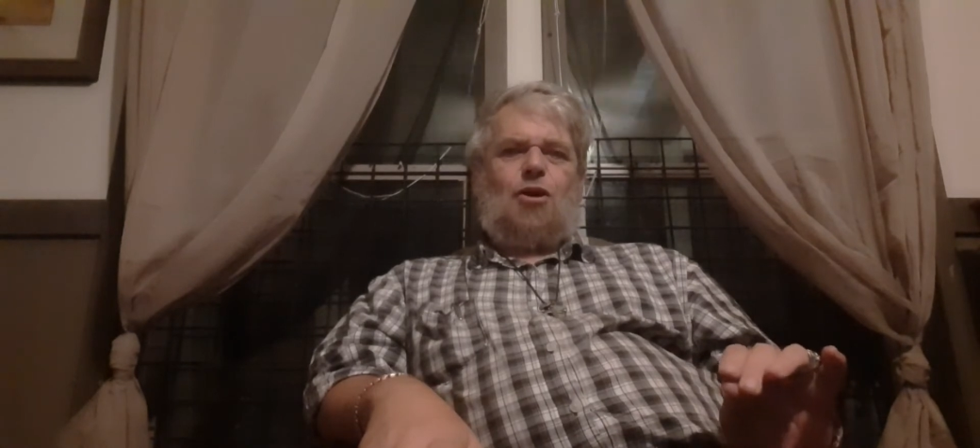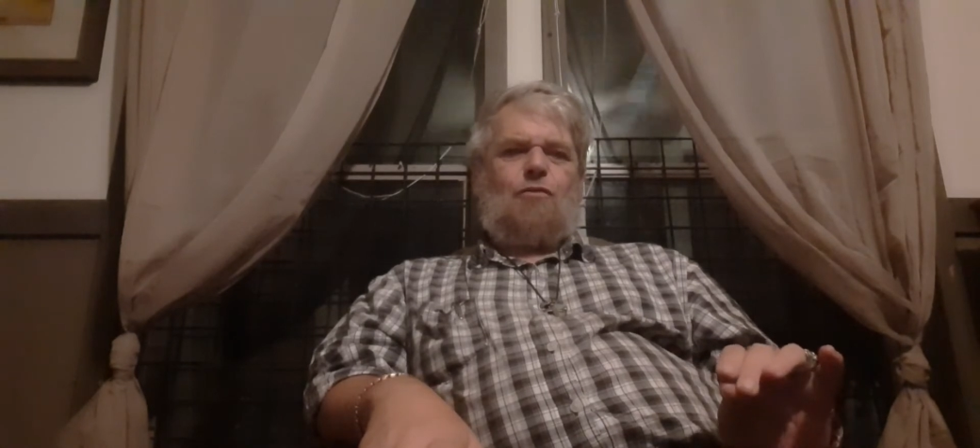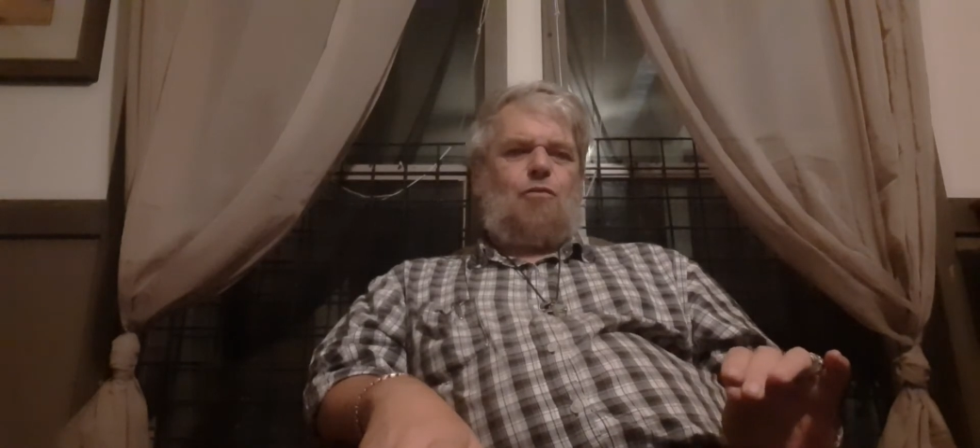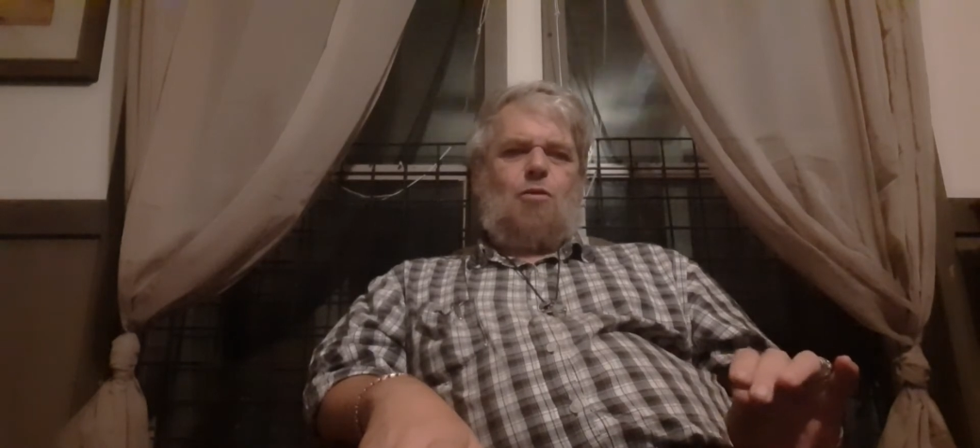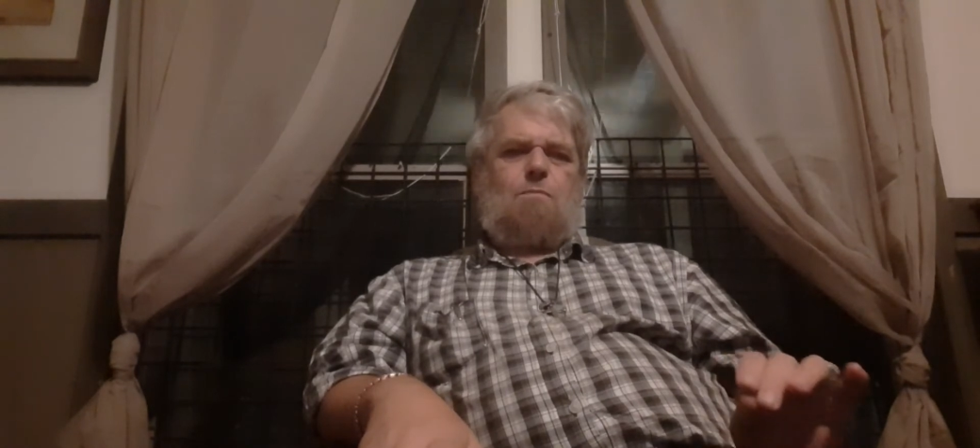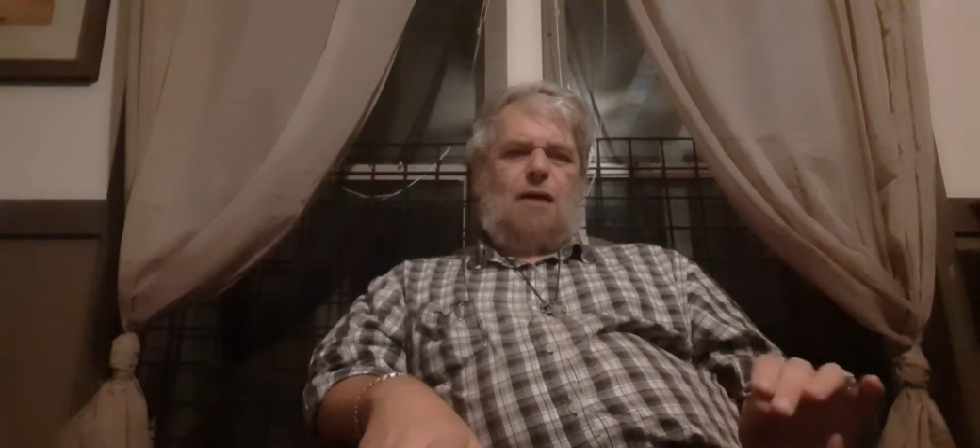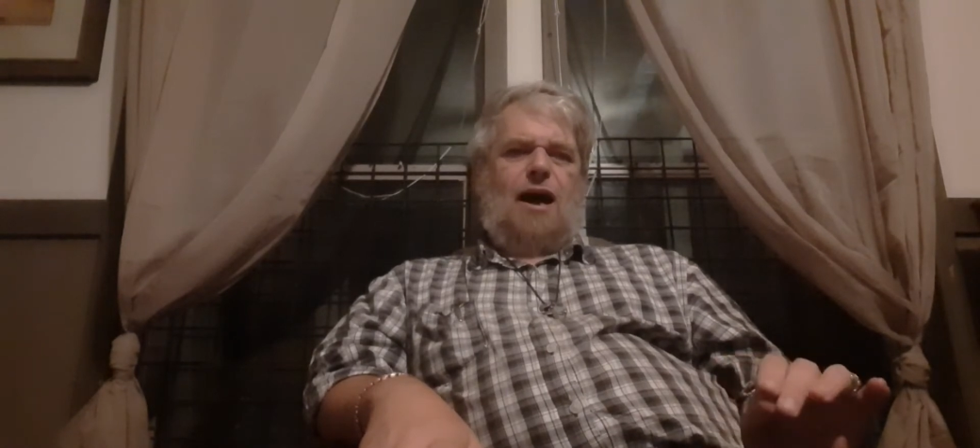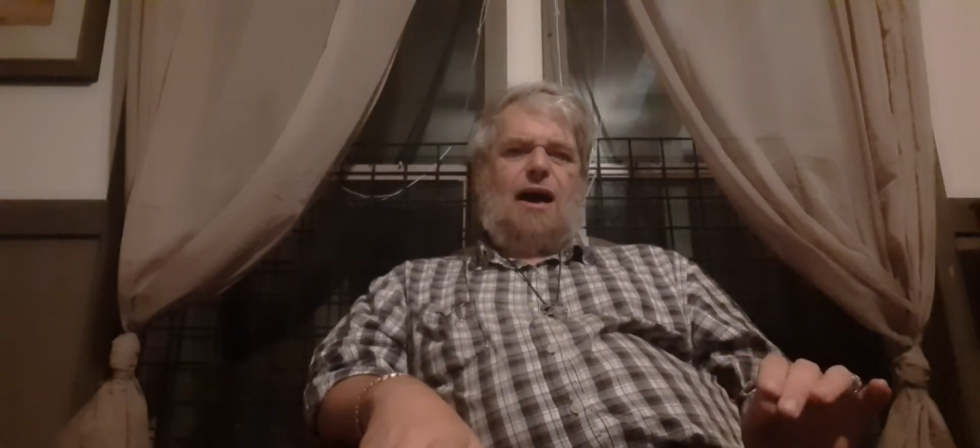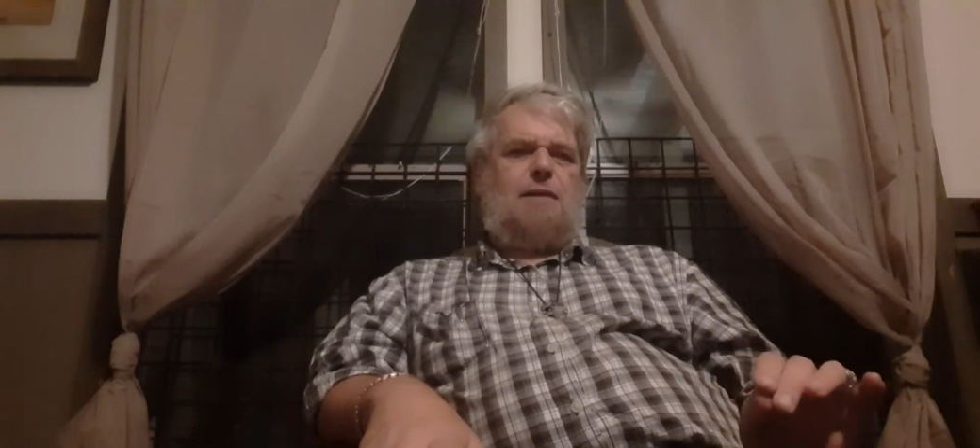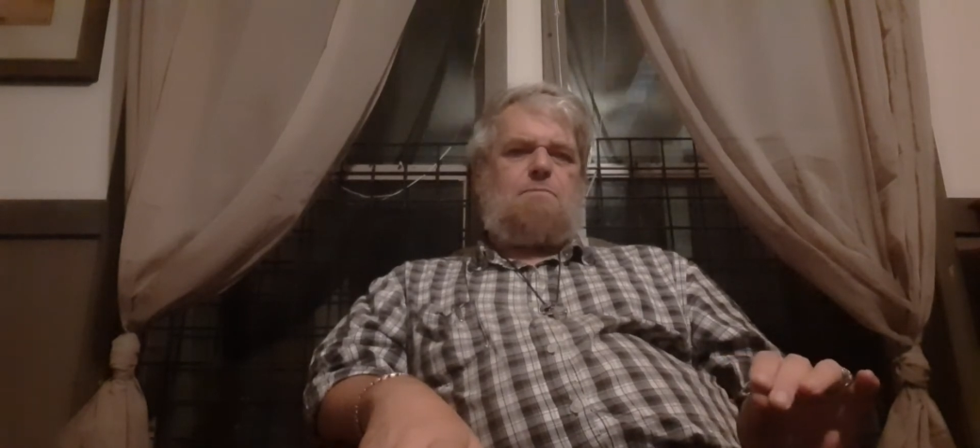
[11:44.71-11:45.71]
for
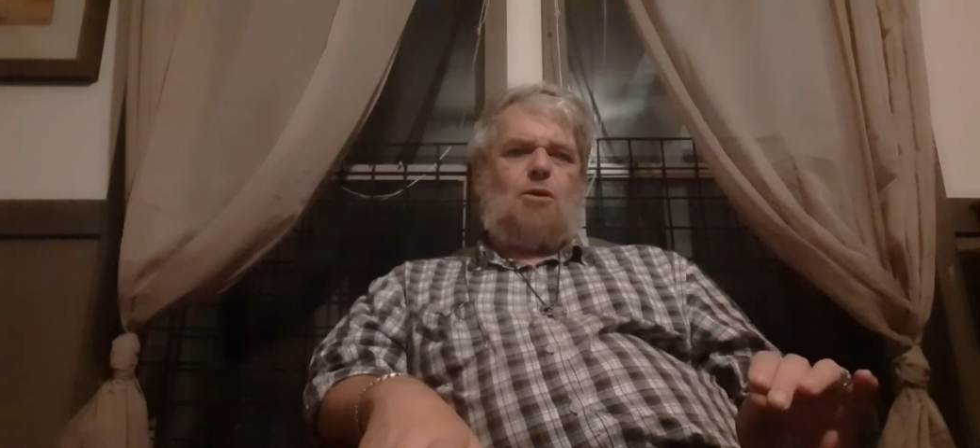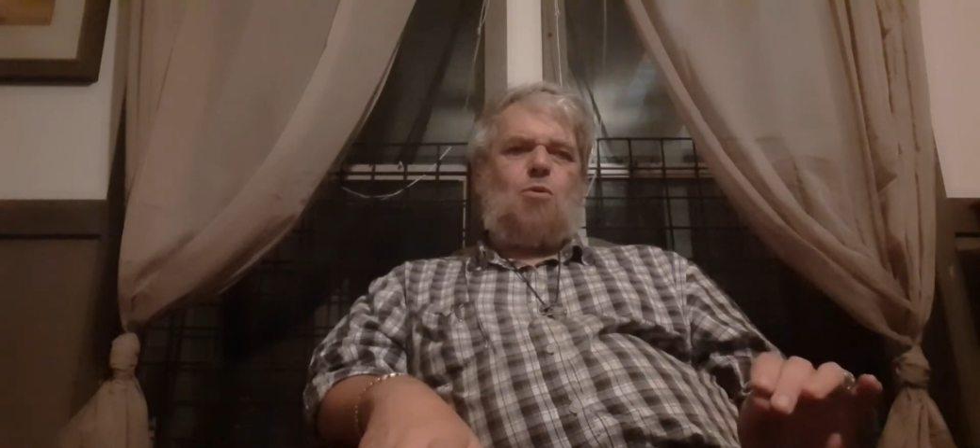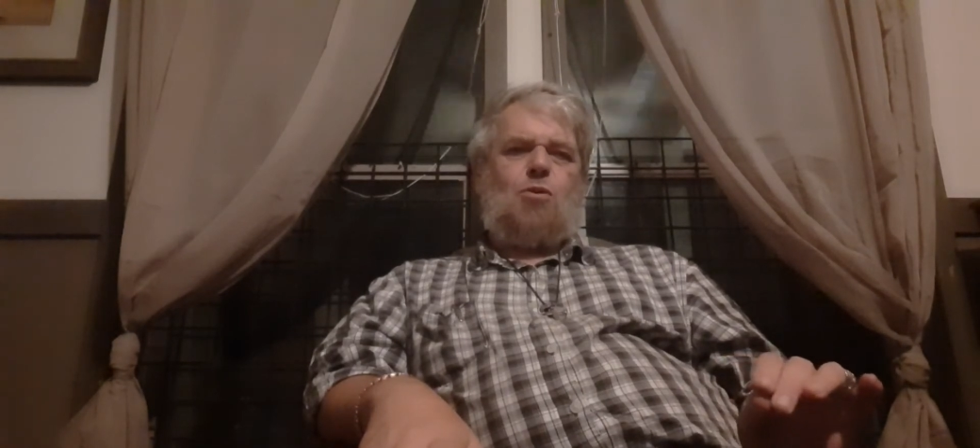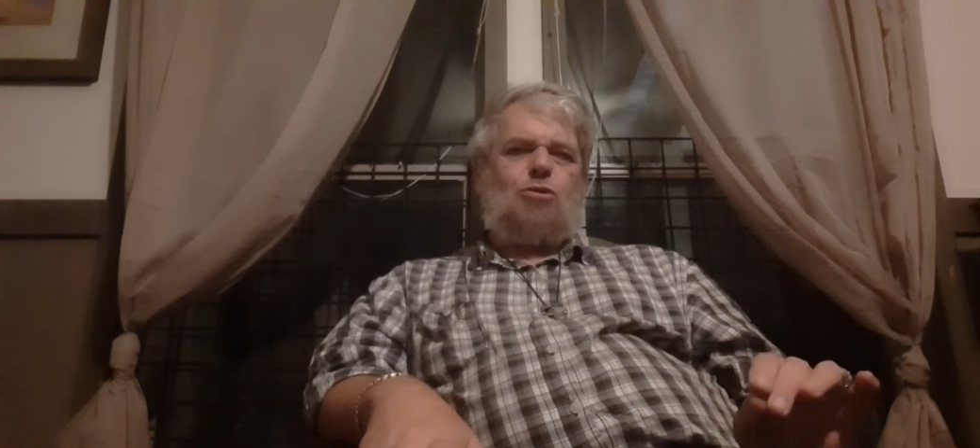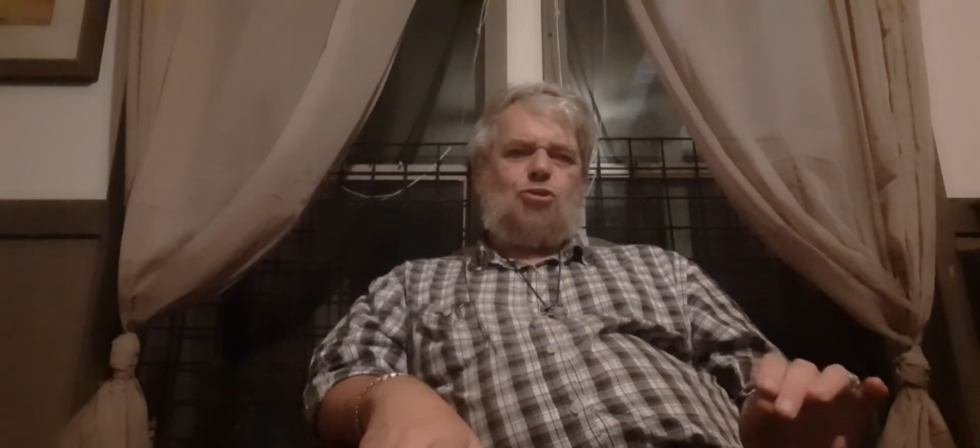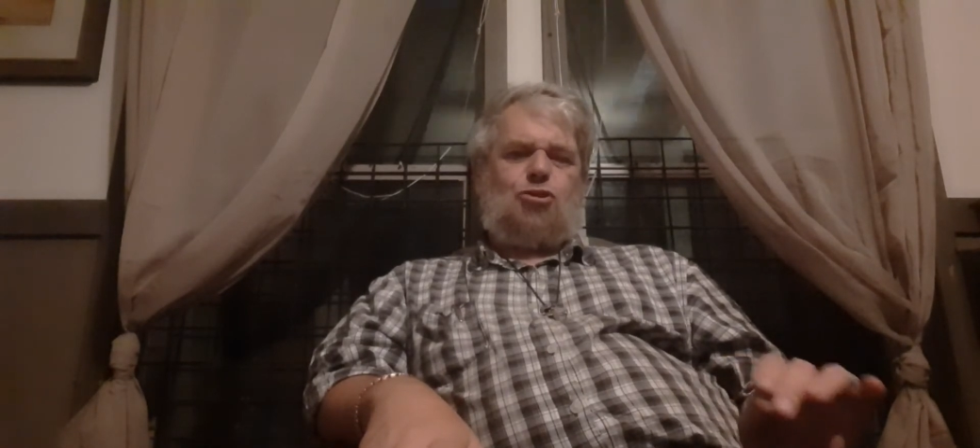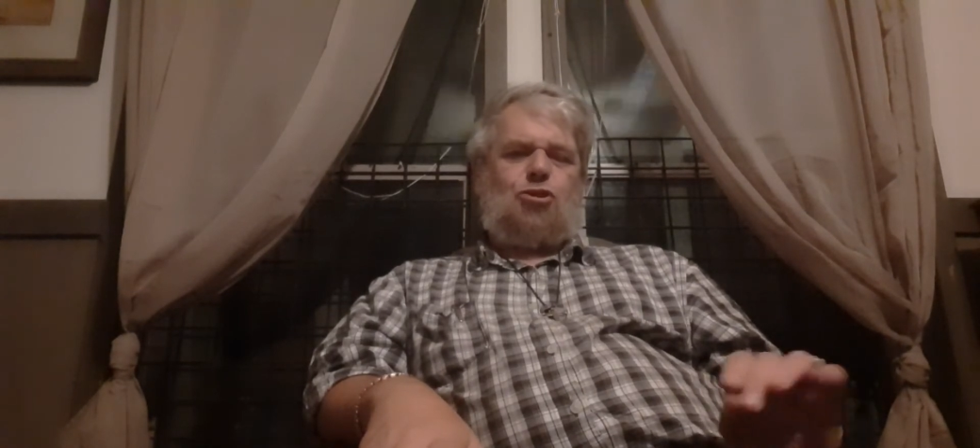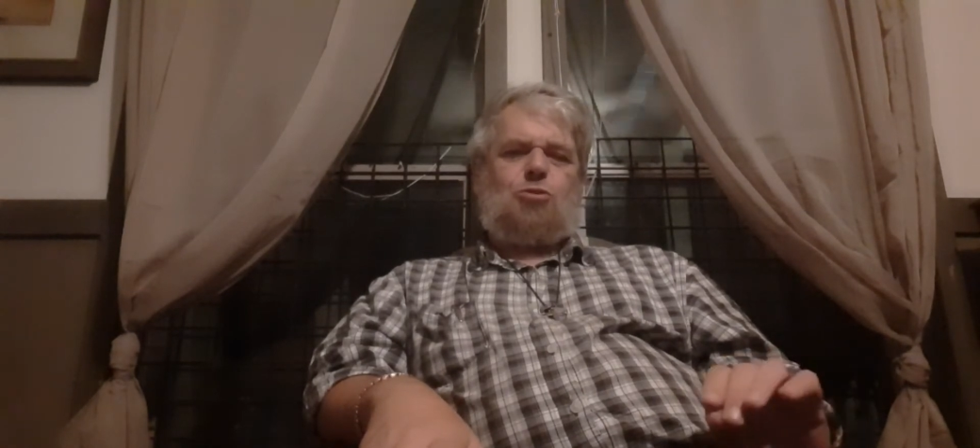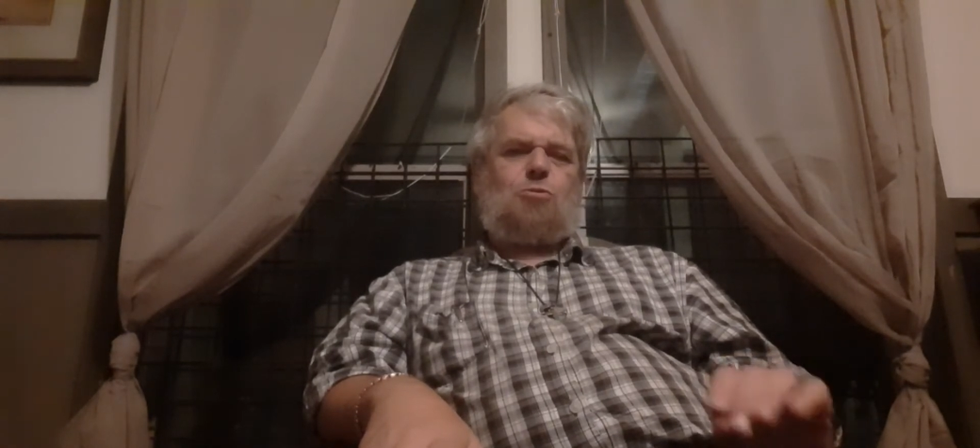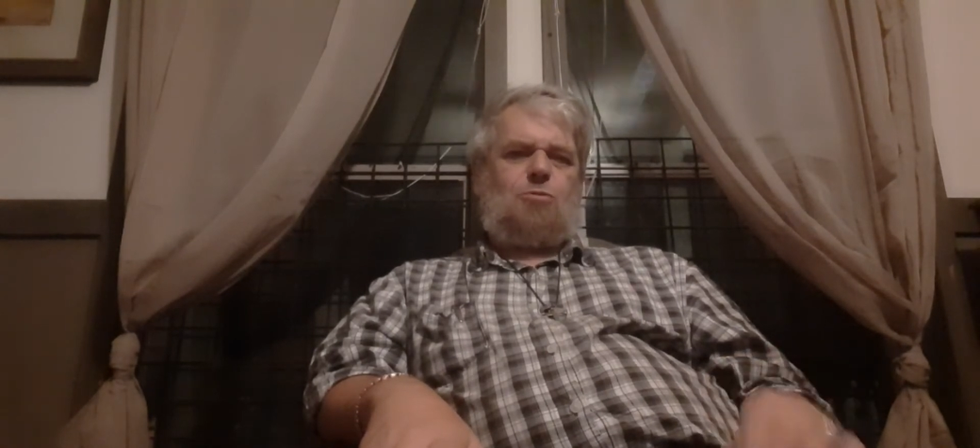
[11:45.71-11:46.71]
pipe or
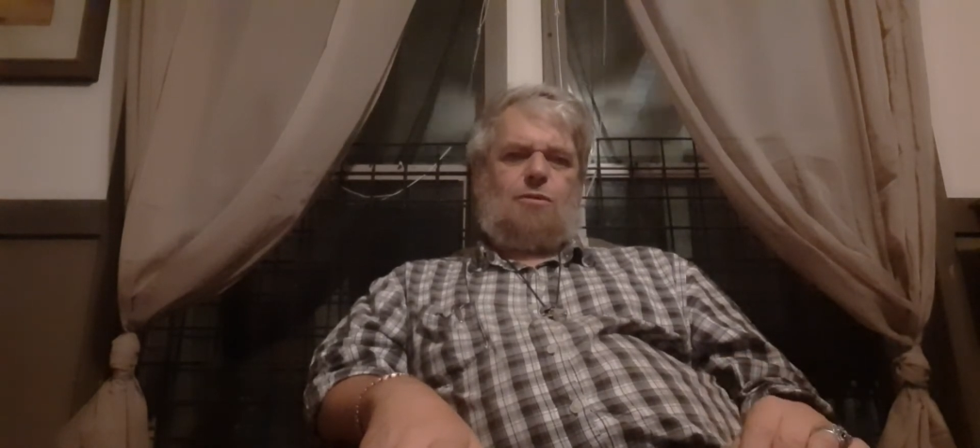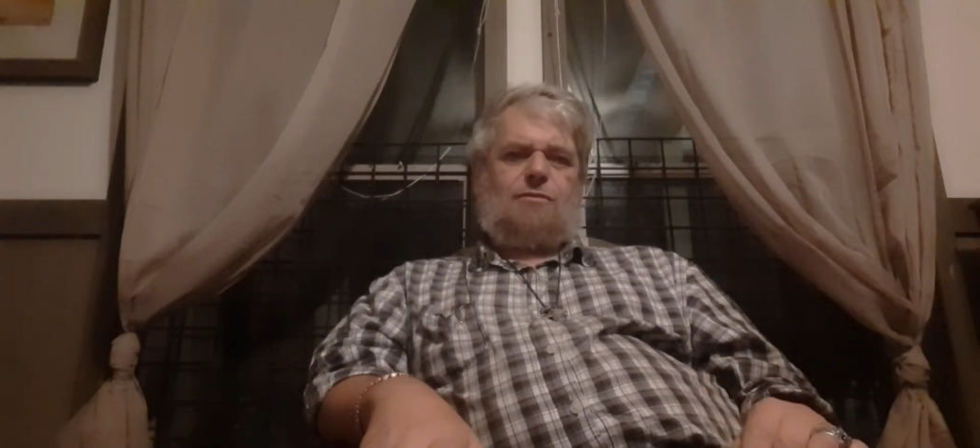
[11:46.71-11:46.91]
chew.